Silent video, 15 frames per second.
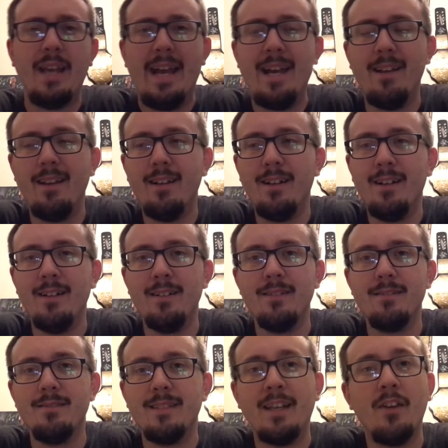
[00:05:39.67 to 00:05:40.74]
And uh,
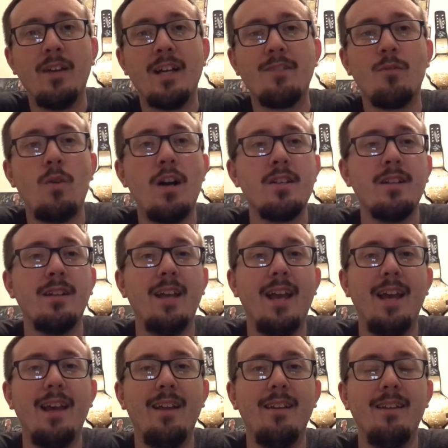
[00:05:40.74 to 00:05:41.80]
thank you guys for watching.
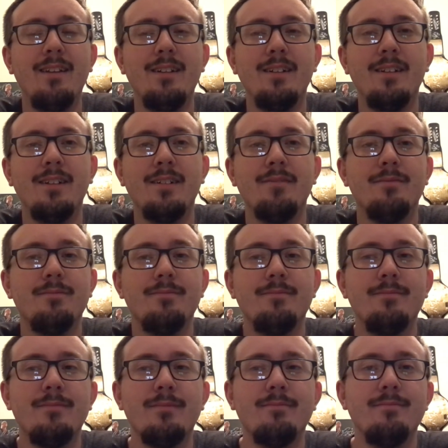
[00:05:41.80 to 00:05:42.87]
And... Uh,
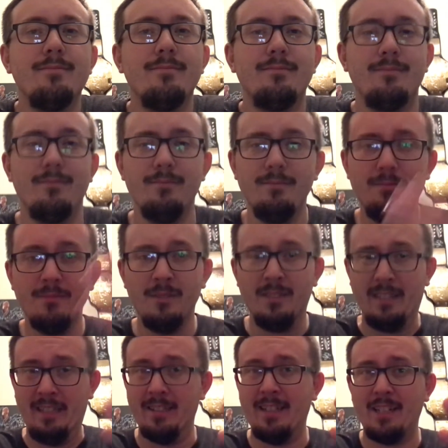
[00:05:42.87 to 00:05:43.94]

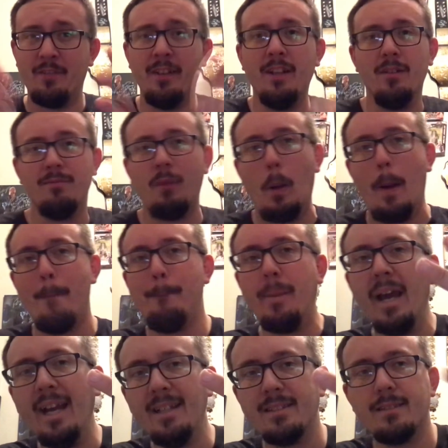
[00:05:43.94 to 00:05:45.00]
See you in the next video.
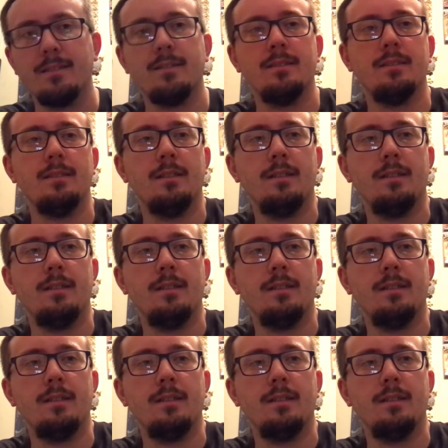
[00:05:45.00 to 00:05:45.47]
Peace!